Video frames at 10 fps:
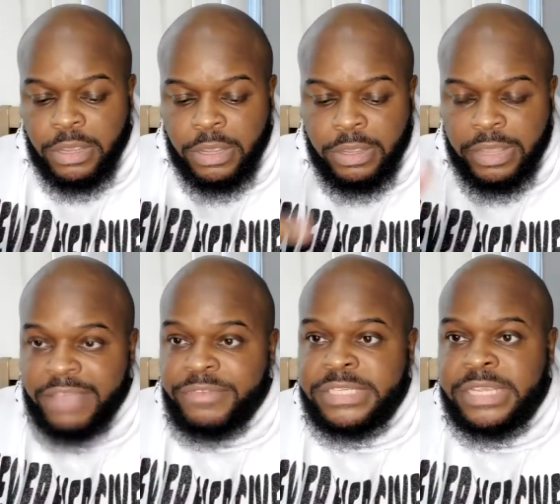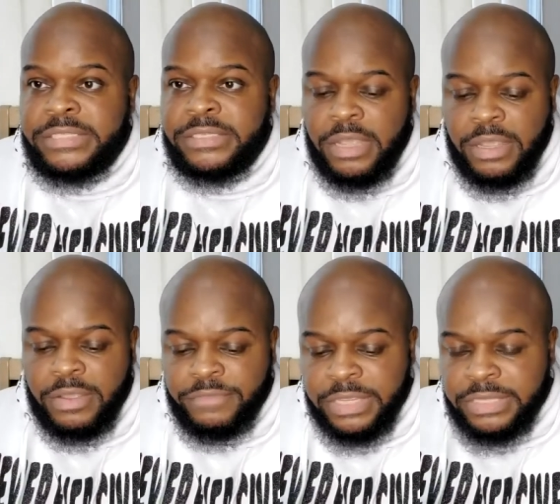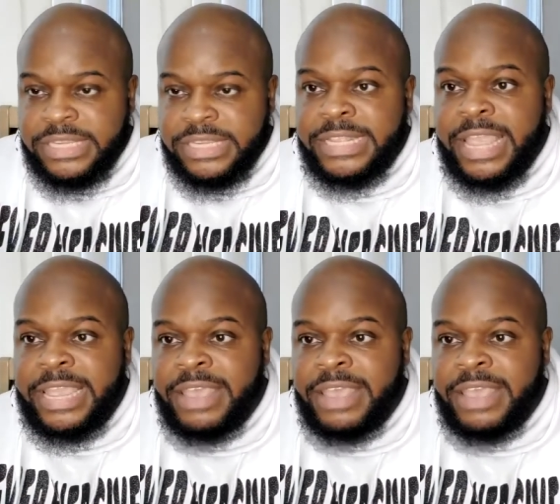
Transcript: uh, evidence of DNA